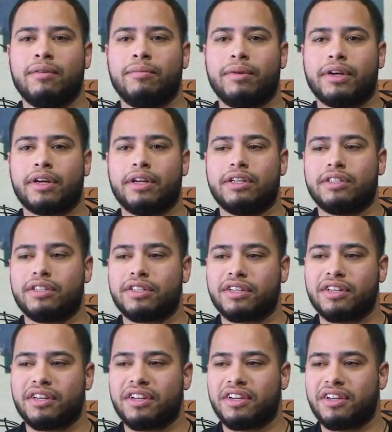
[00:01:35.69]

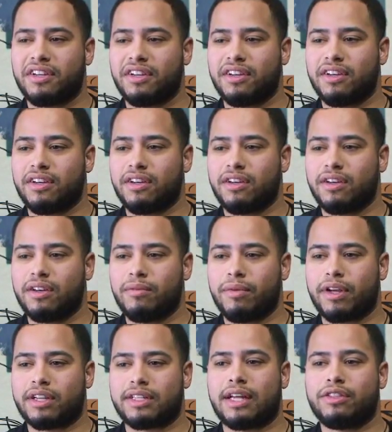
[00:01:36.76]
because
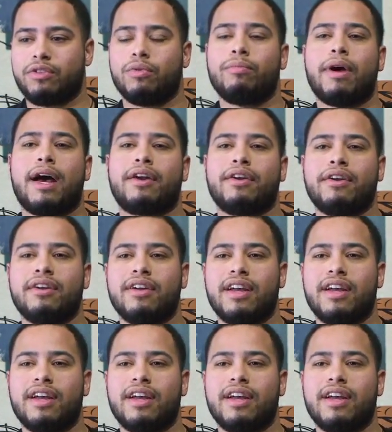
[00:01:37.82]
because I do matter.